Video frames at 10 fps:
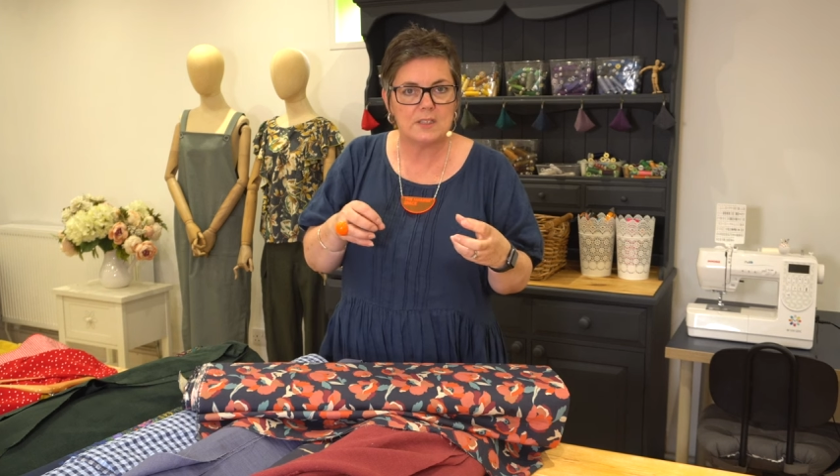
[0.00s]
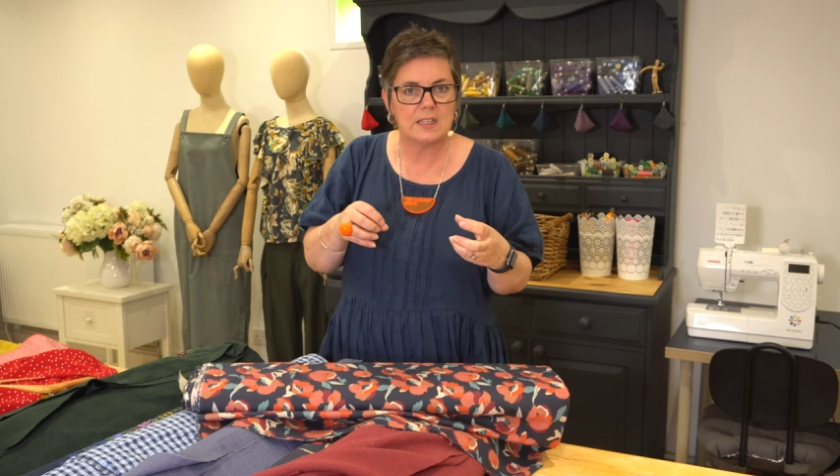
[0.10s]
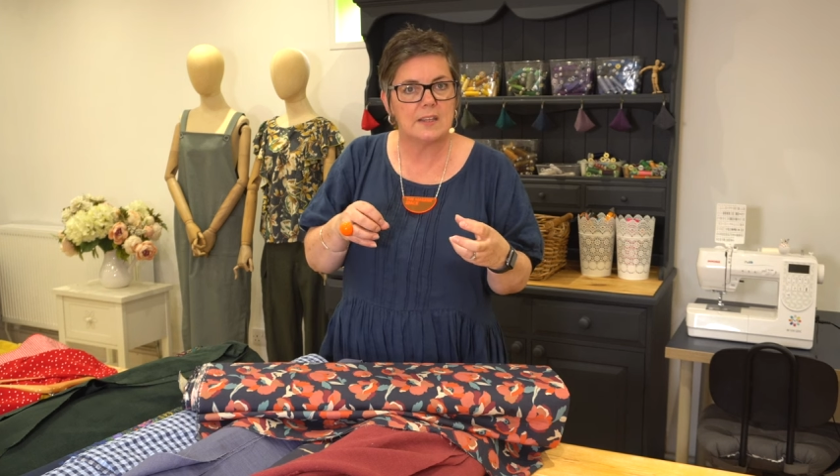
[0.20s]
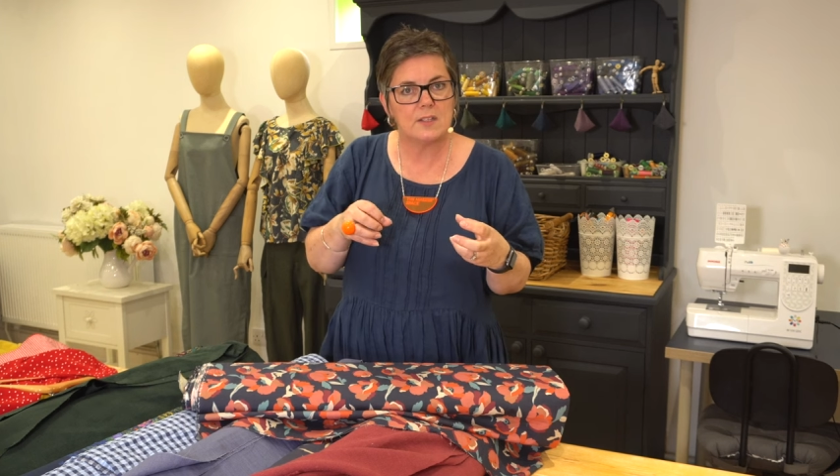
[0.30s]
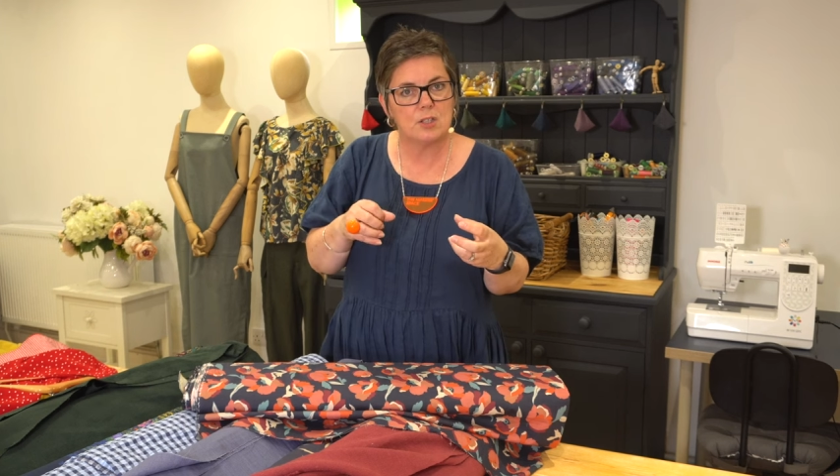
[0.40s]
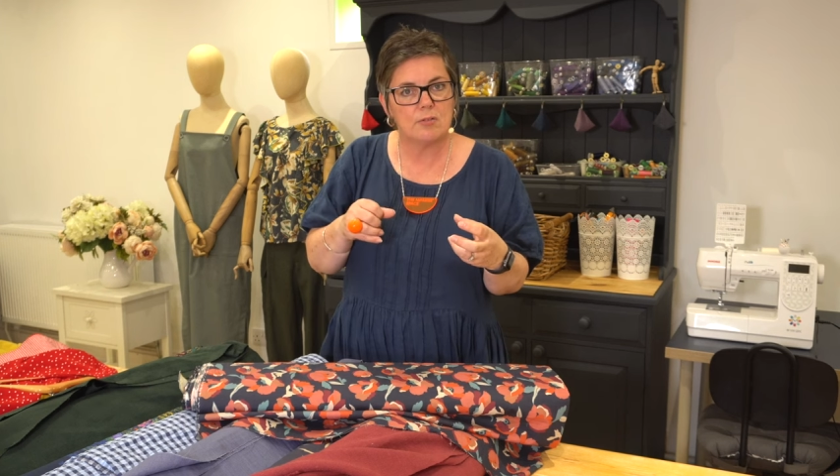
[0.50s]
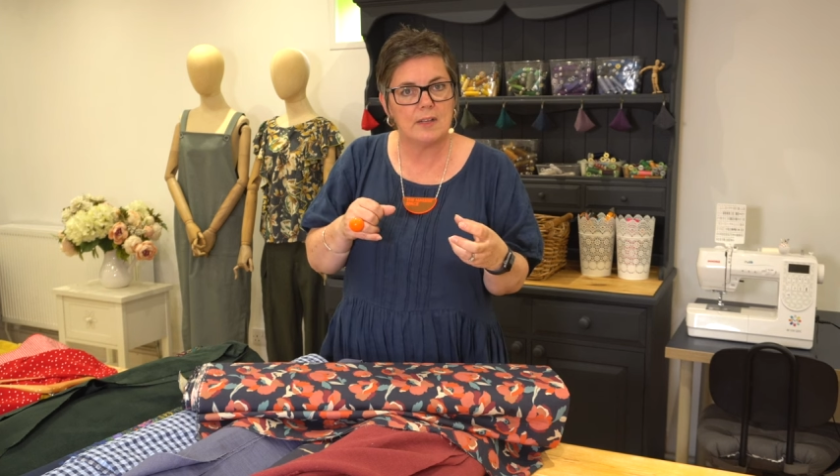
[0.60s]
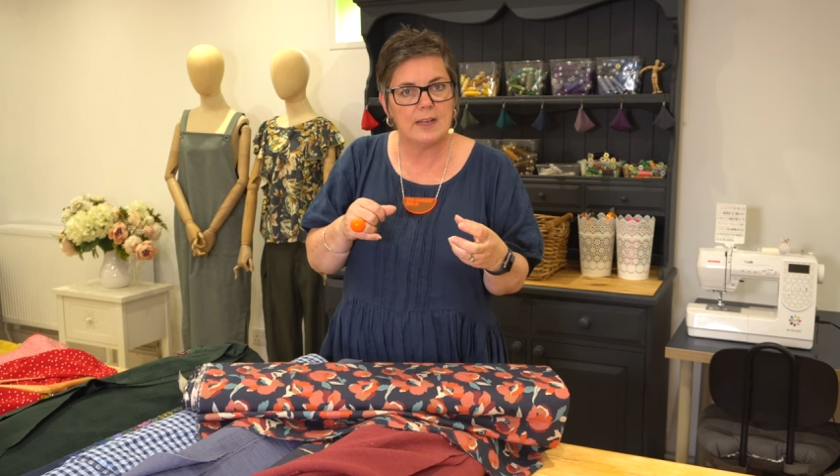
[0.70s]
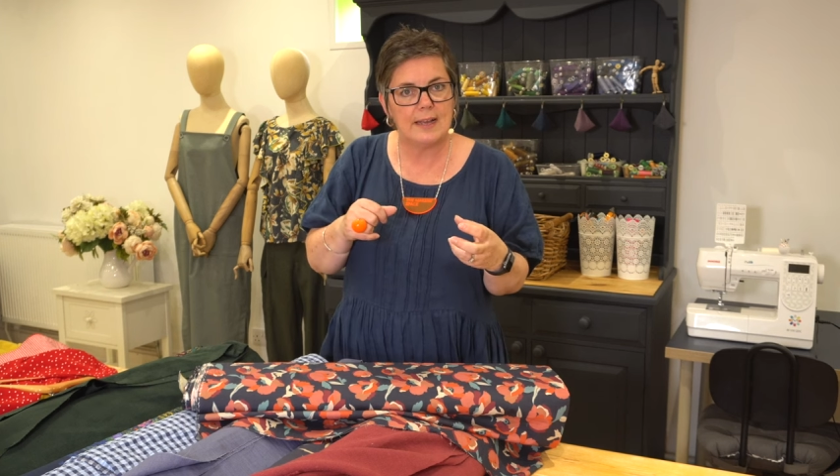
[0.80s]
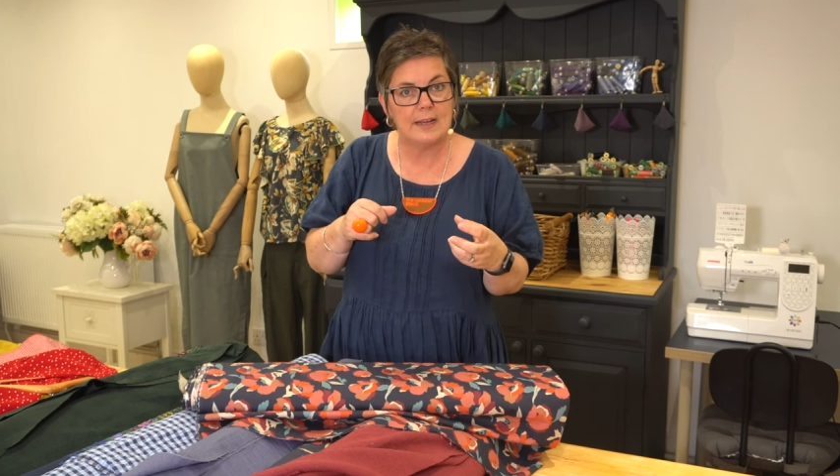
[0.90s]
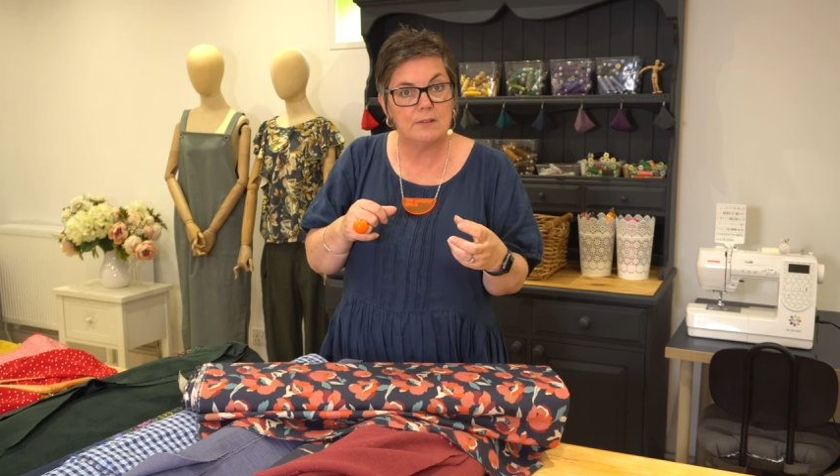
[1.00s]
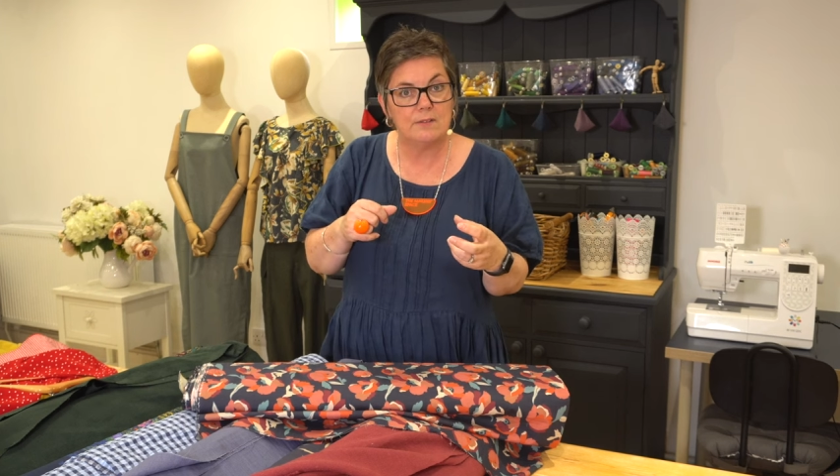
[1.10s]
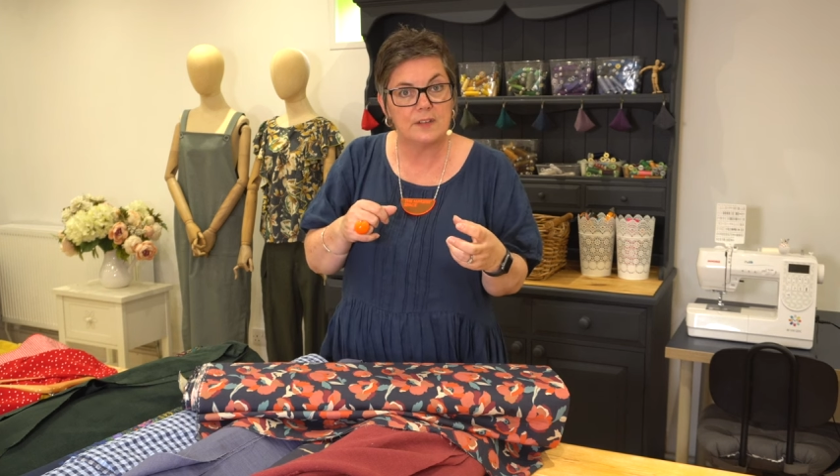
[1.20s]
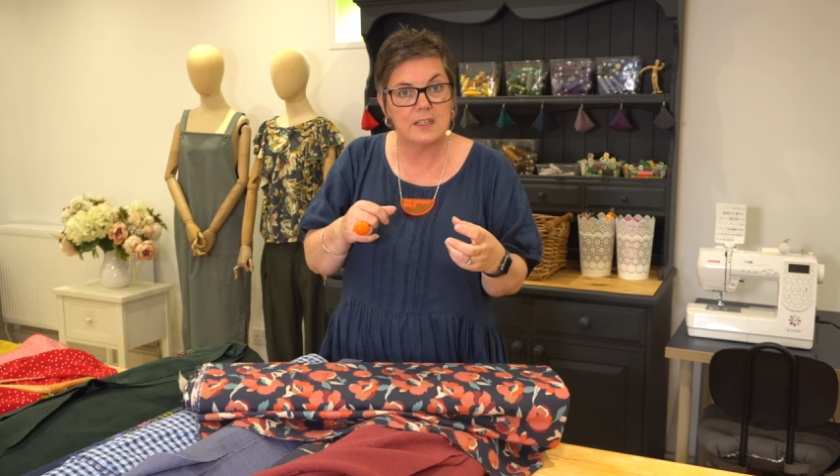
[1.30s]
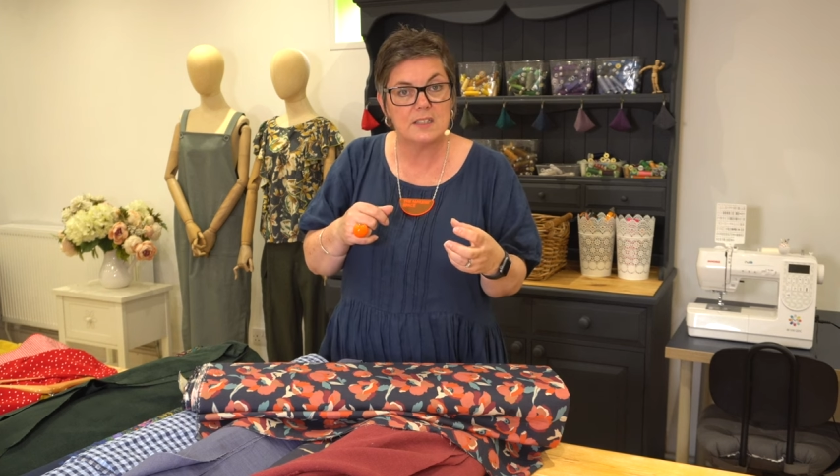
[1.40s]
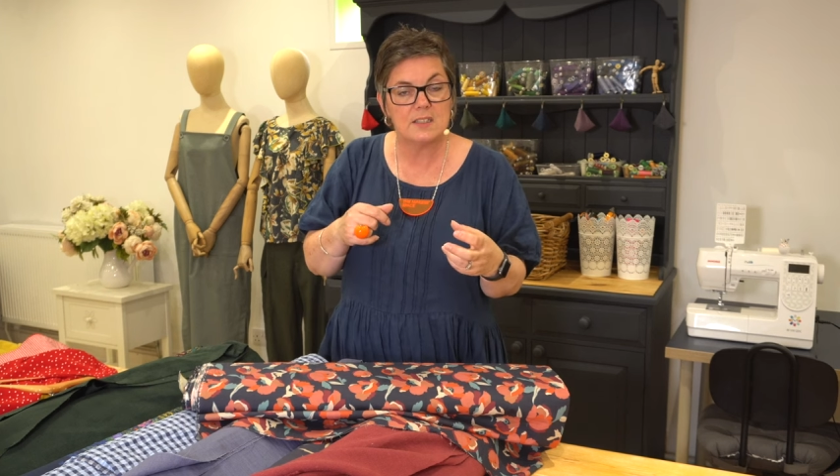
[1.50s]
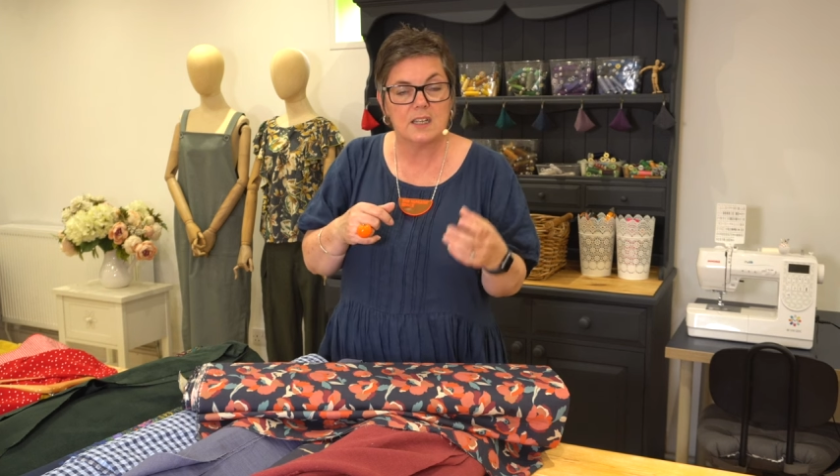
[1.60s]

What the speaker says: together to create outfits,